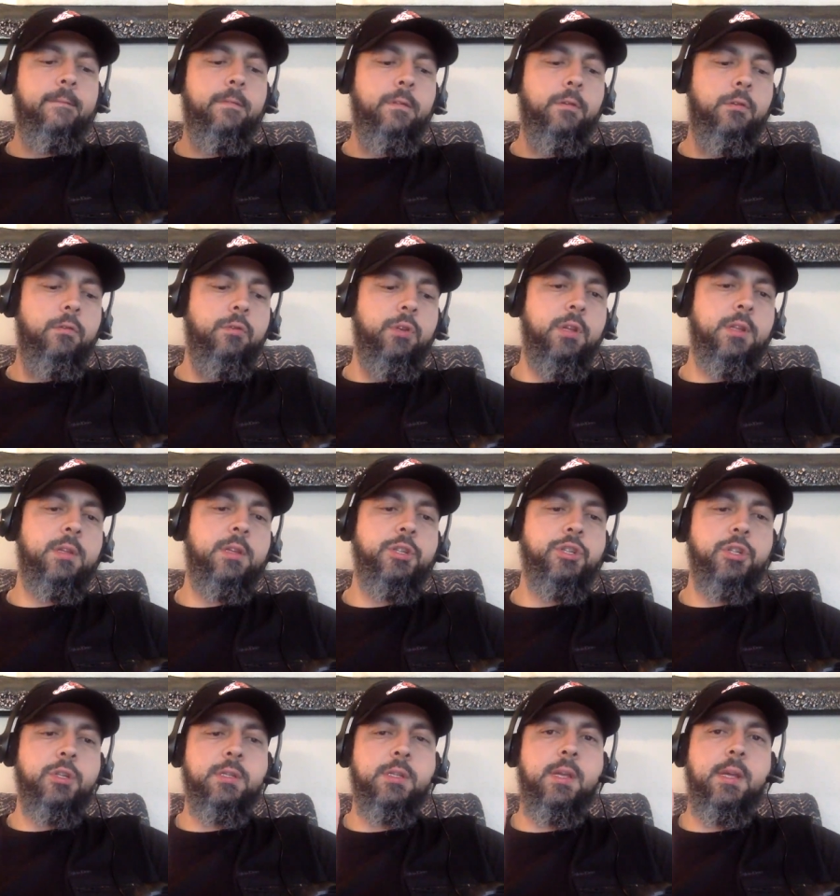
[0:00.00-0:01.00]
you need to
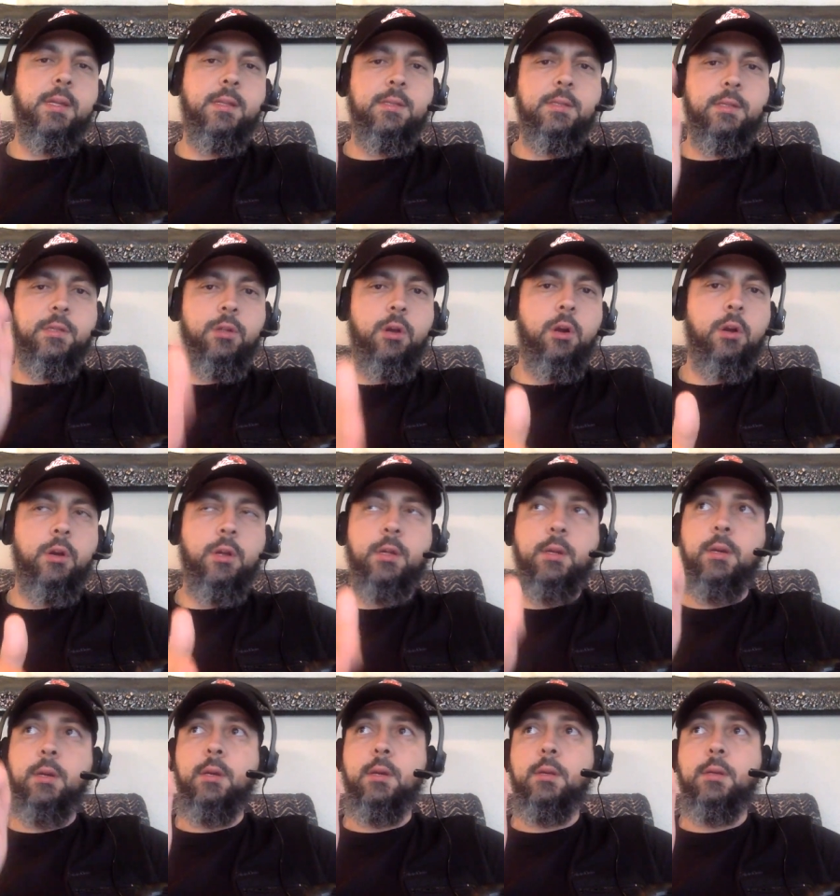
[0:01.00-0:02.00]
just get
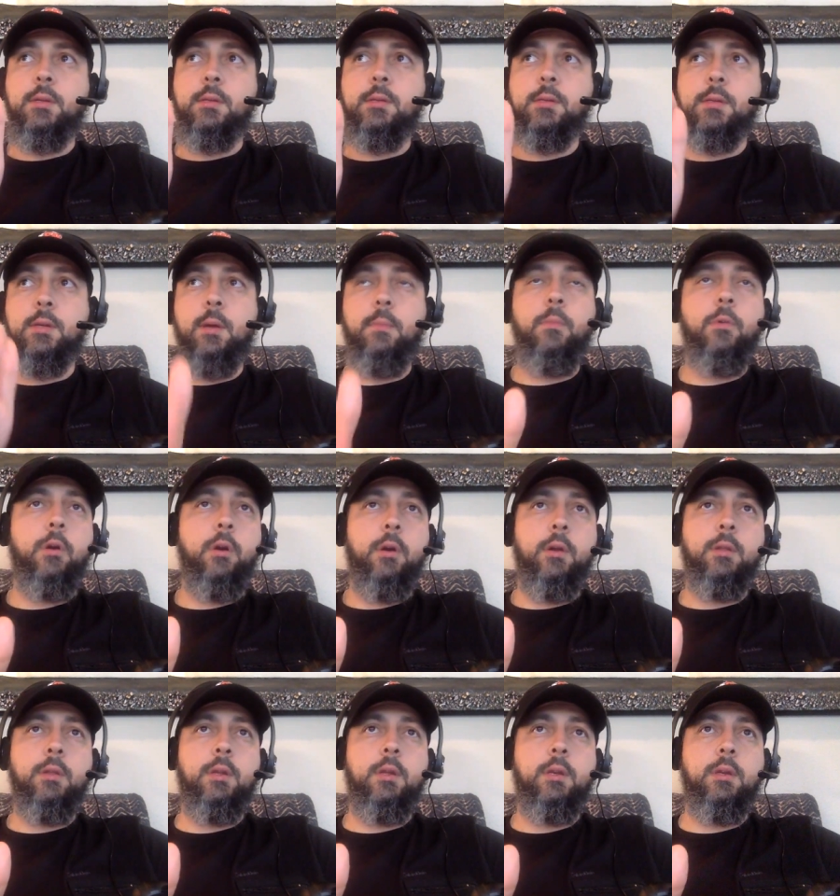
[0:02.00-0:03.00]
started somewhere
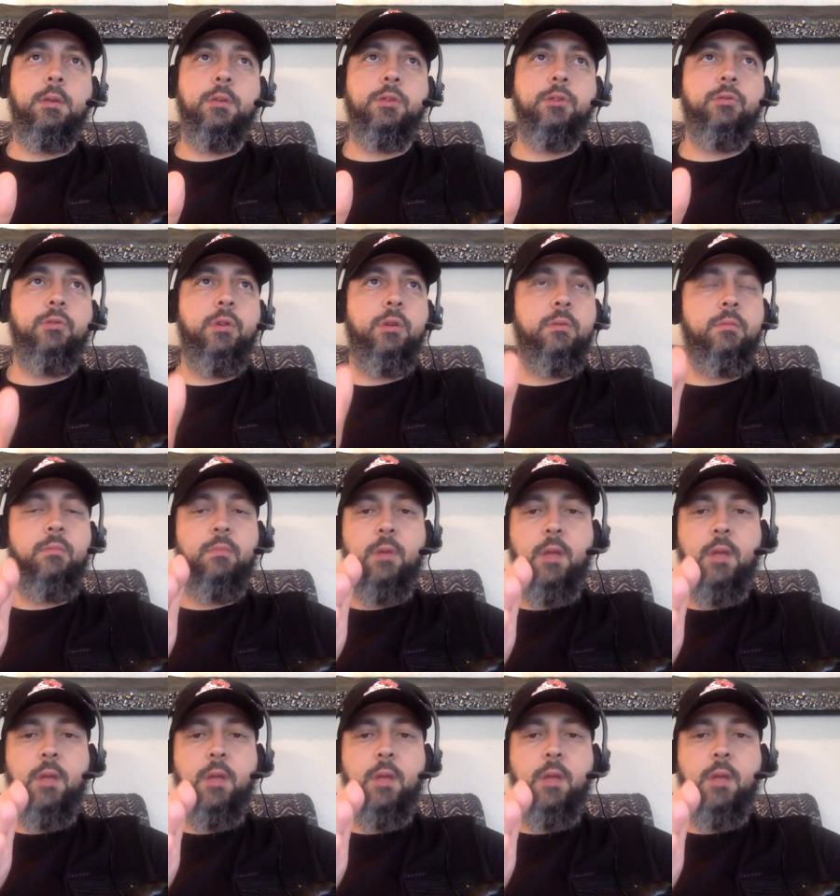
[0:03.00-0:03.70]
in the industry.